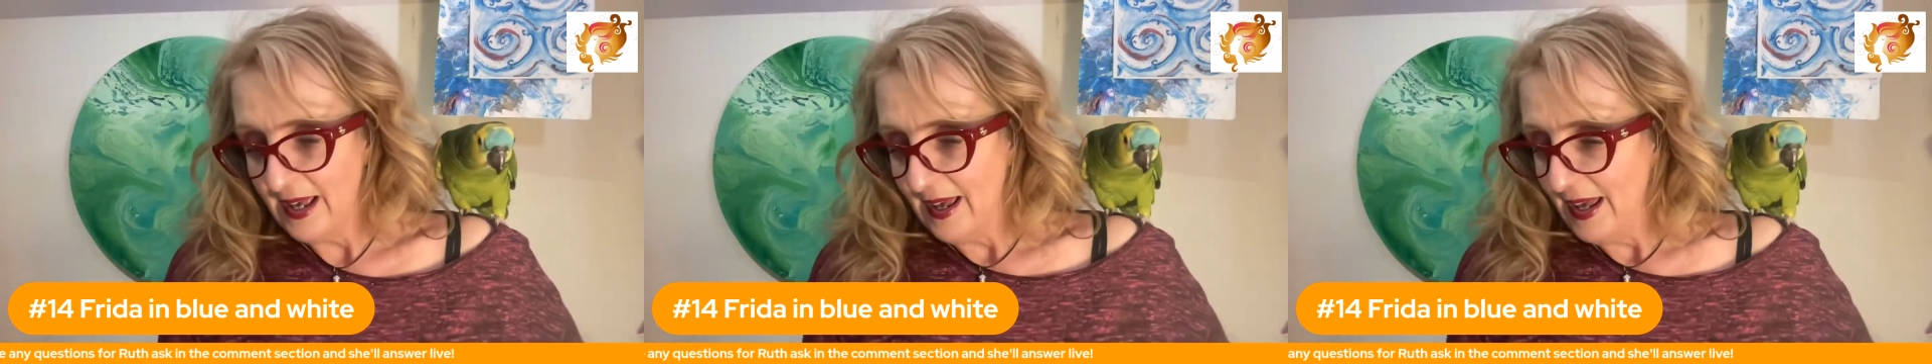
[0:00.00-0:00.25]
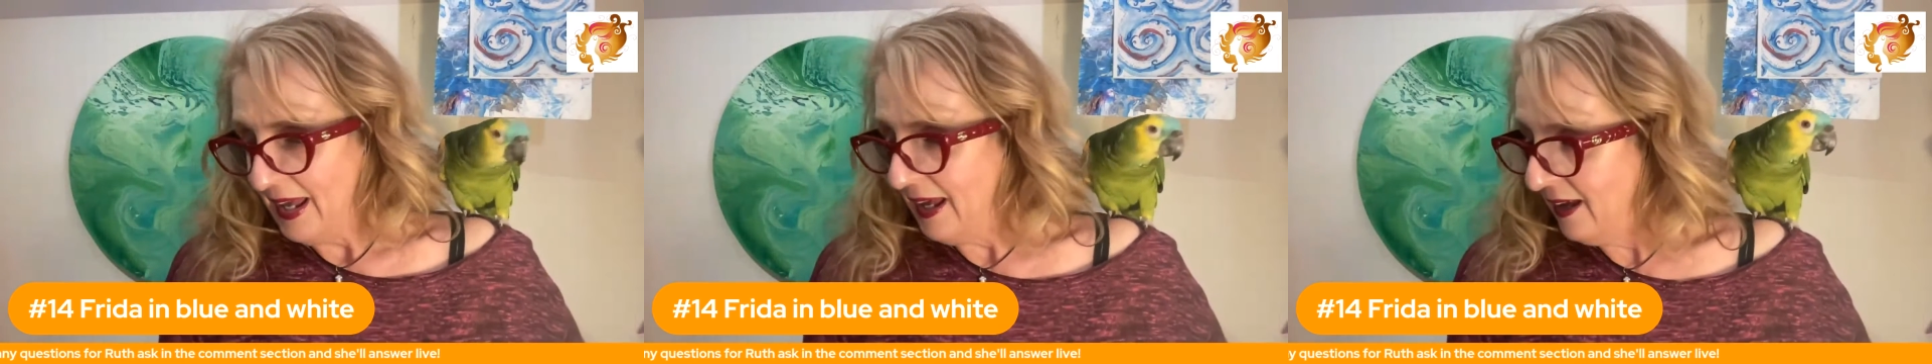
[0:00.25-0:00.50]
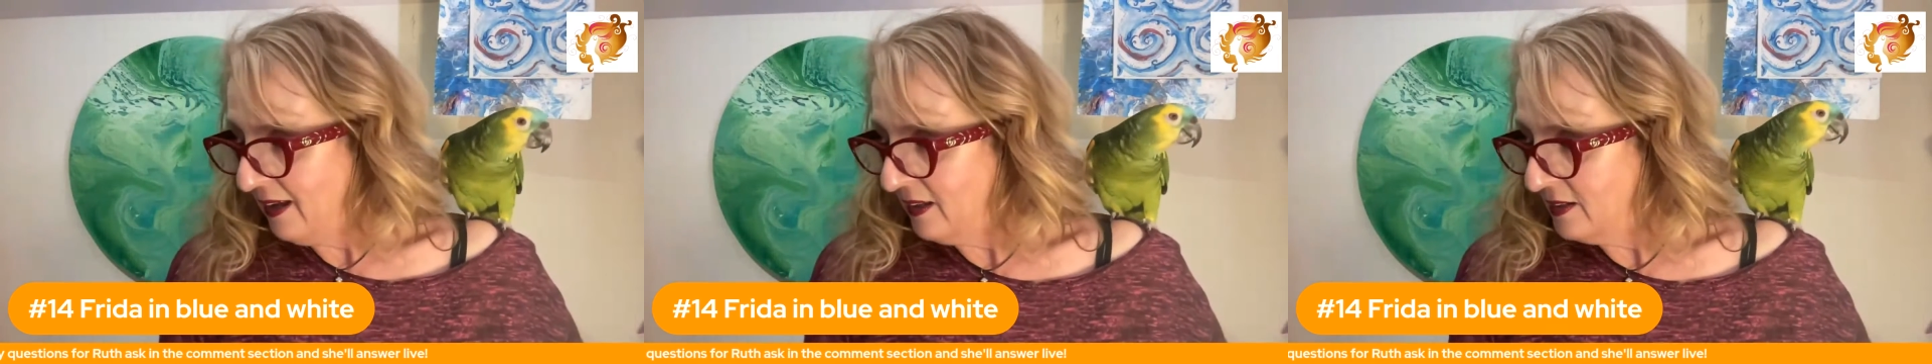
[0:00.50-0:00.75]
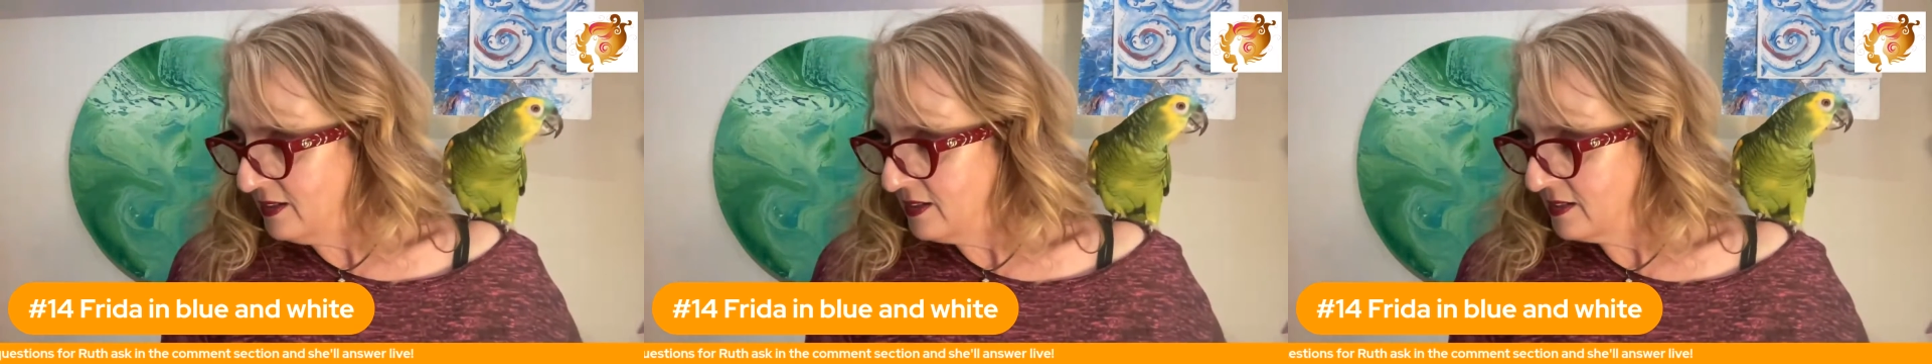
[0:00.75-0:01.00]

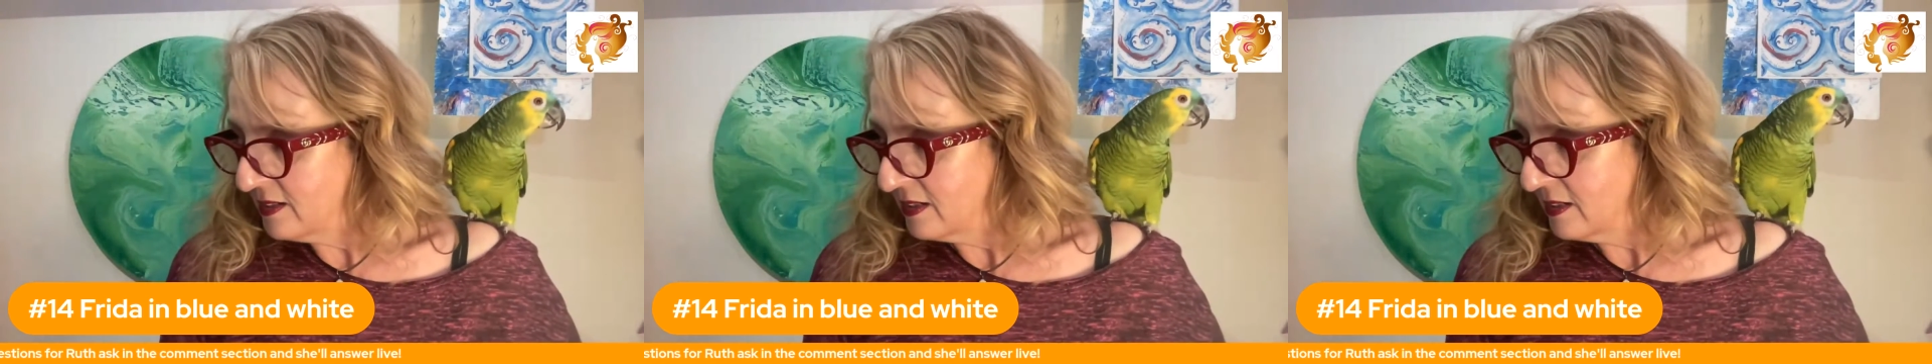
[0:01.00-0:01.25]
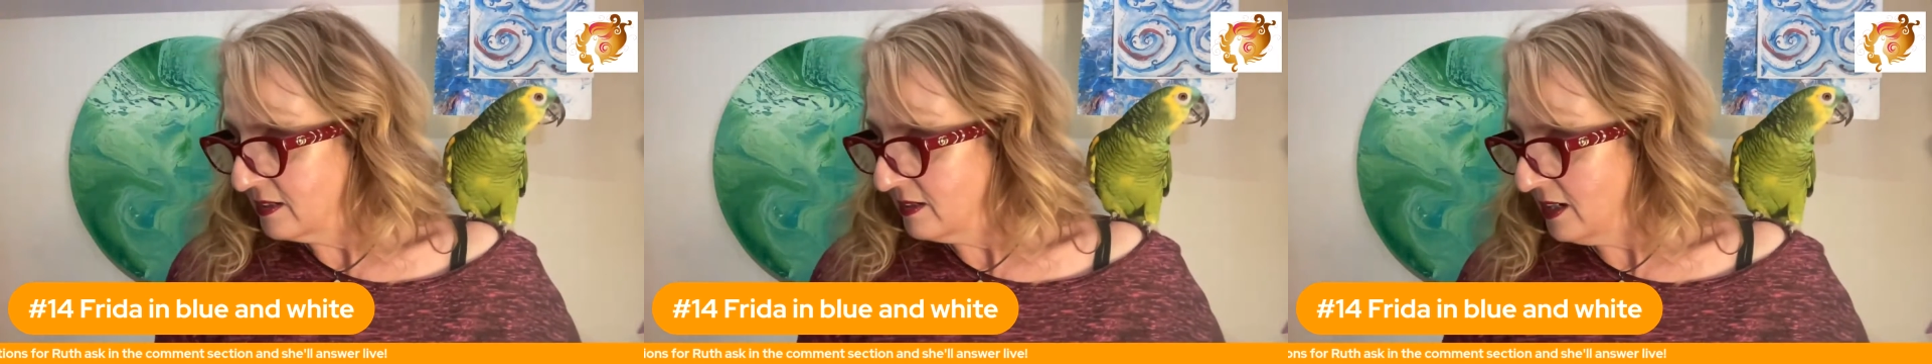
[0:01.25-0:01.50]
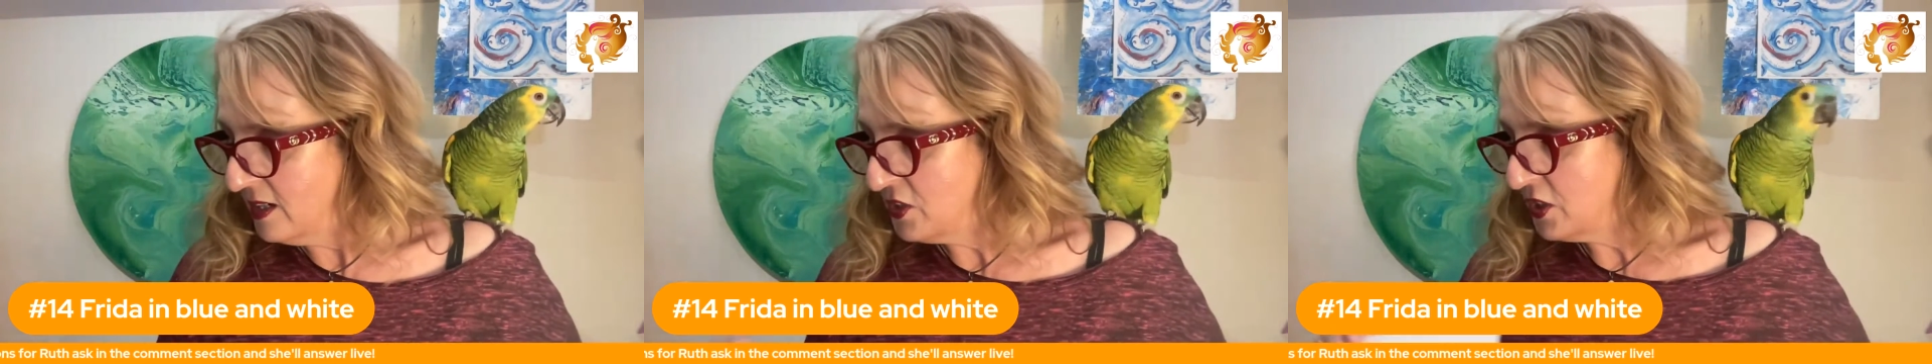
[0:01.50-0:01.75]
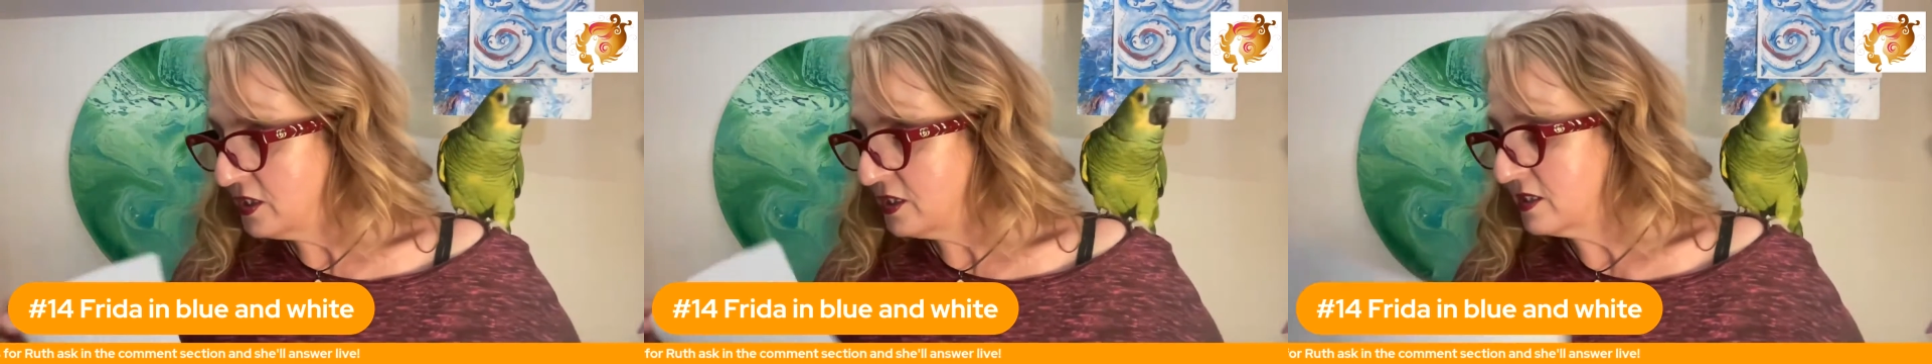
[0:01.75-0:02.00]
and it
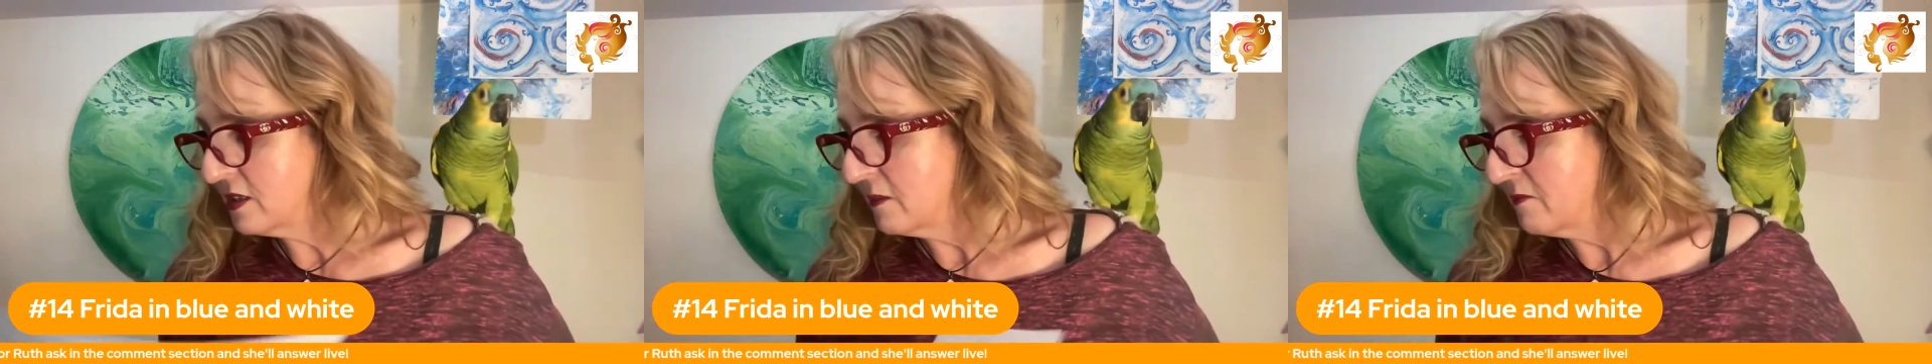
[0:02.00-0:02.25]
just,